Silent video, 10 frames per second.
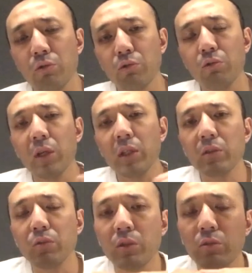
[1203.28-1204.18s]
do it.
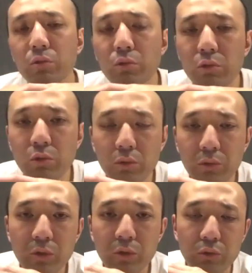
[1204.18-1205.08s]
We need to do
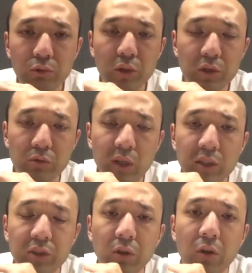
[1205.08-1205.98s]
it through
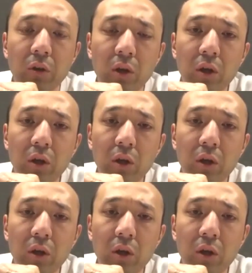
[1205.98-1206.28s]
ICO.